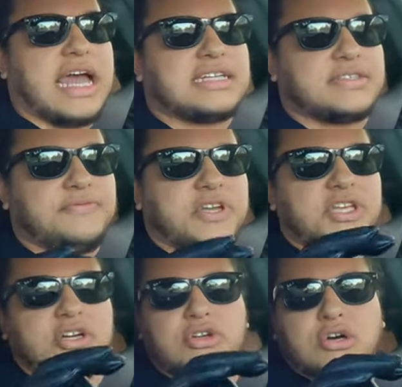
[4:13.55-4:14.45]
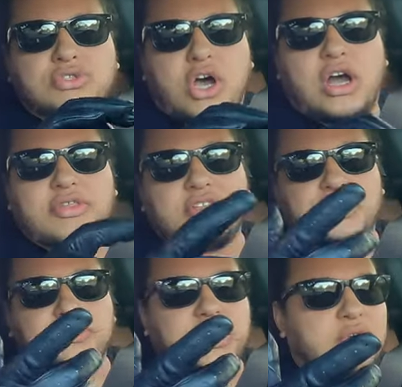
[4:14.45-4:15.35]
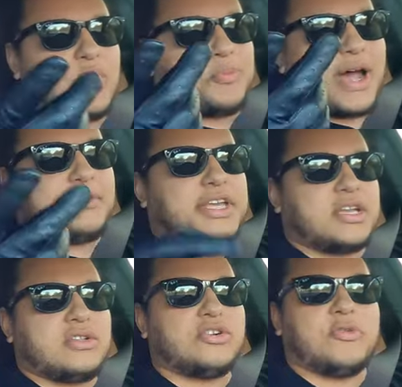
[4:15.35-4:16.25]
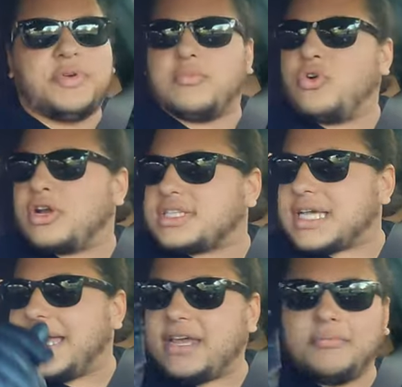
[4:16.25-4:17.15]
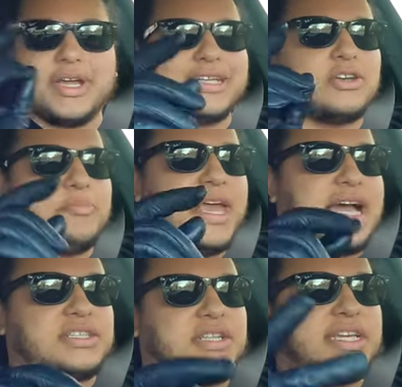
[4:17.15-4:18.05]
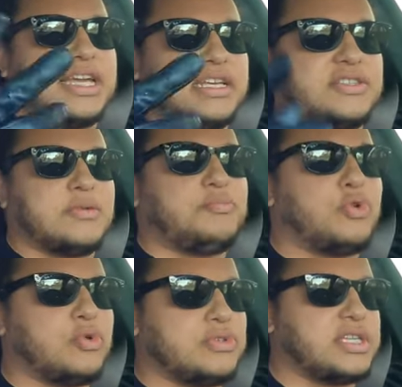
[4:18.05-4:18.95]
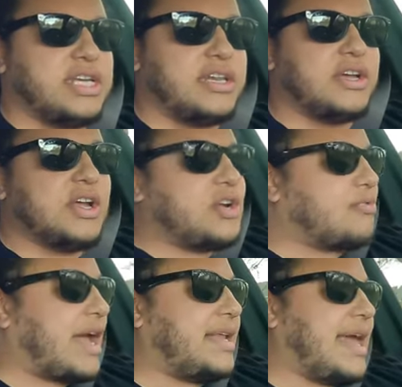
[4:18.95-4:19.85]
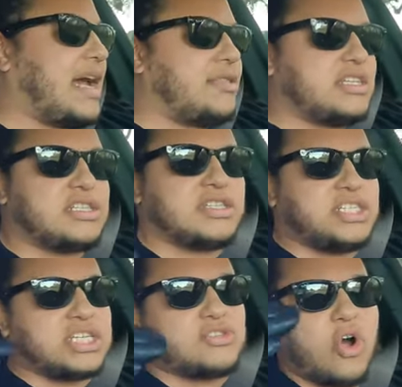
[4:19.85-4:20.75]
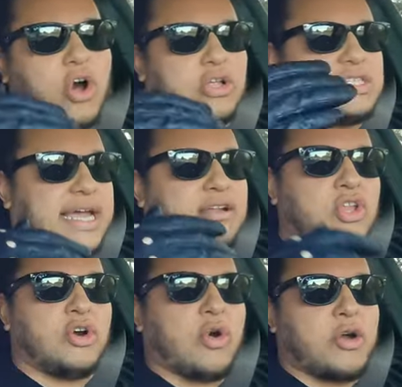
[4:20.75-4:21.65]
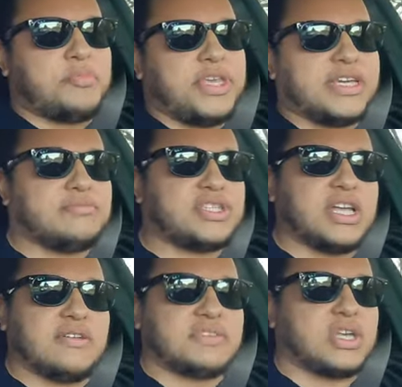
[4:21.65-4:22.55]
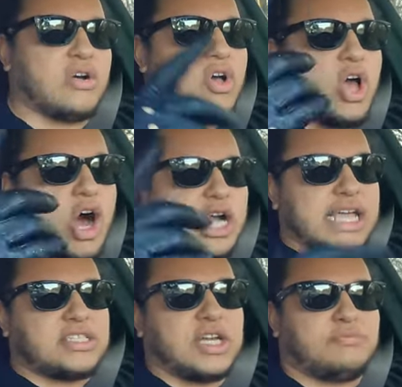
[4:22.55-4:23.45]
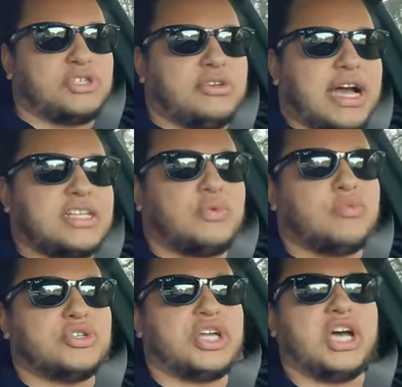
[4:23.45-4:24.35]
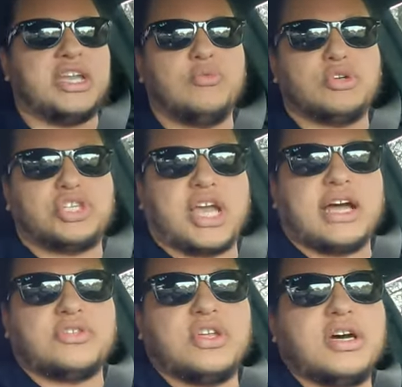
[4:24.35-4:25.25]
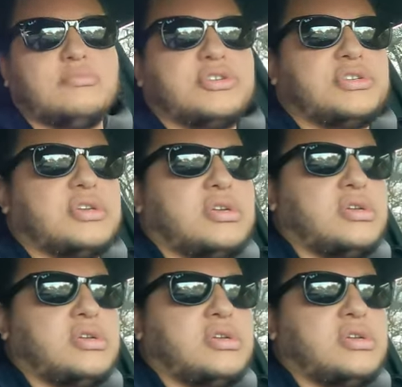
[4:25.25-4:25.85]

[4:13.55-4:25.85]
As the video goes on, the tuning will probably get a little bit more exciting because I'll be actually getting some pulls in. Right now, this is just all down low R P M stuff. So I'll catch up with you guys when we're done and we'll check out the numbers.